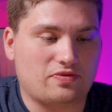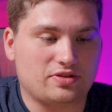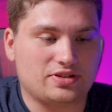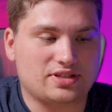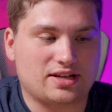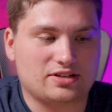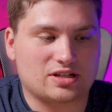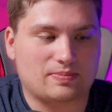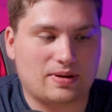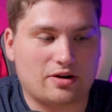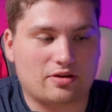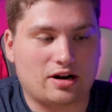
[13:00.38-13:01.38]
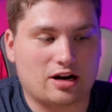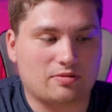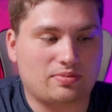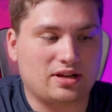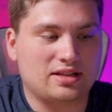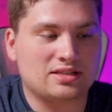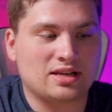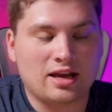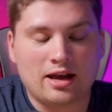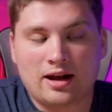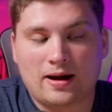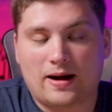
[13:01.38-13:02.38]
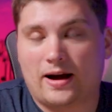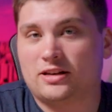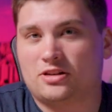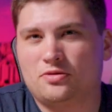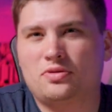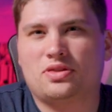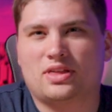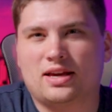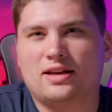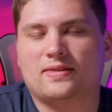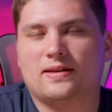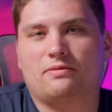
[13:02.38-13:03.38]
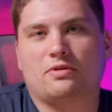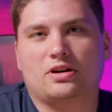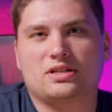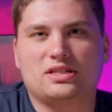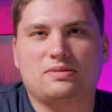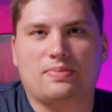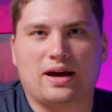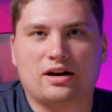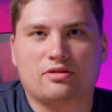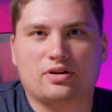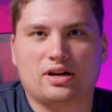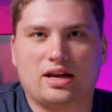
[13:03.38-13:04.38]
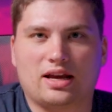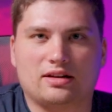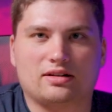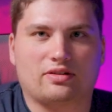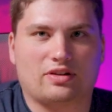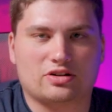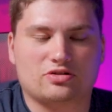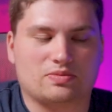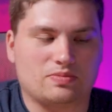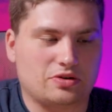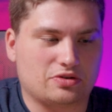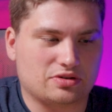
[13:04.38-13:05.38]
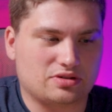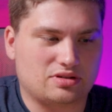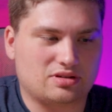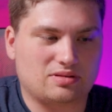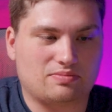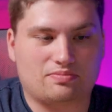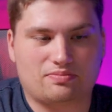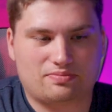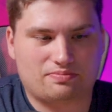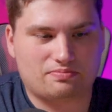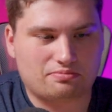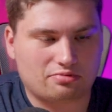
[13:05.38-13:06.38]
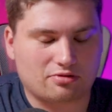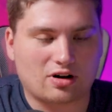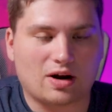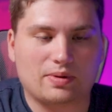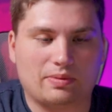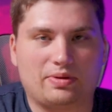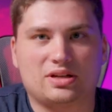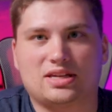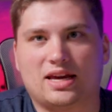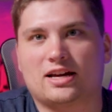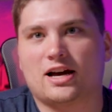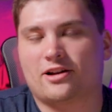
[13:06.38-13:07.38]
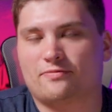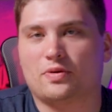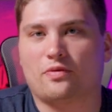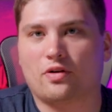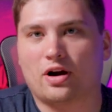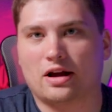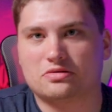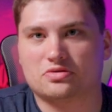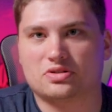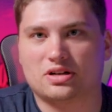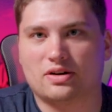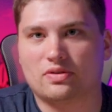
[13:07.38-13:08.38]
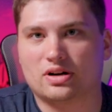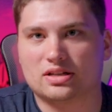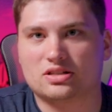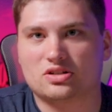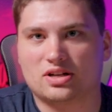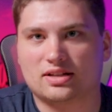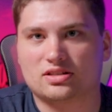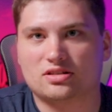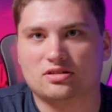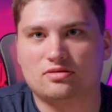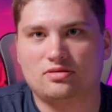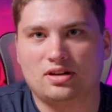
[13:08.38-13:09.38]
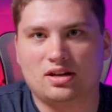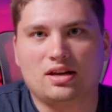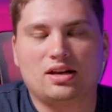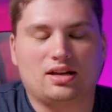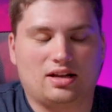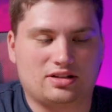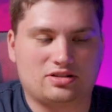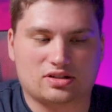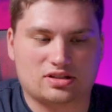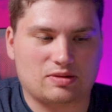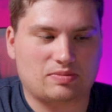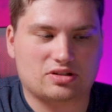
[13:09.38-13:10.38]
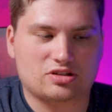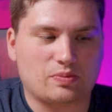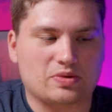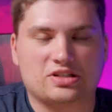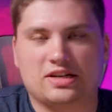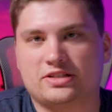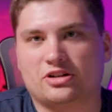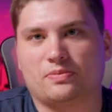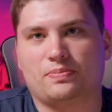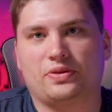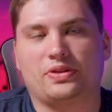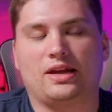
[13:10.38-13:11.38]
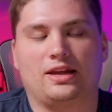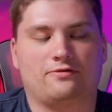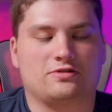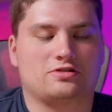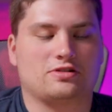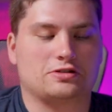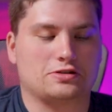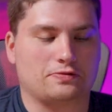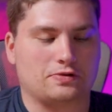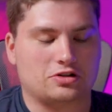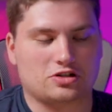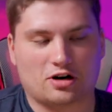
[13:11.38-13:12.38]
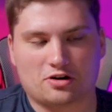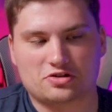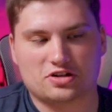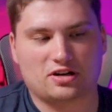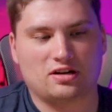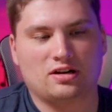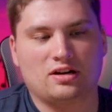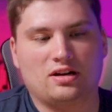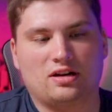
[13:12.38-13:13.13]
fuel cells to power airplanes. I do think that we're going to see battery and electric motors probably take off before hydrogen ever gets a chance to. It's just going to be so much easier to build the infrastructure for charging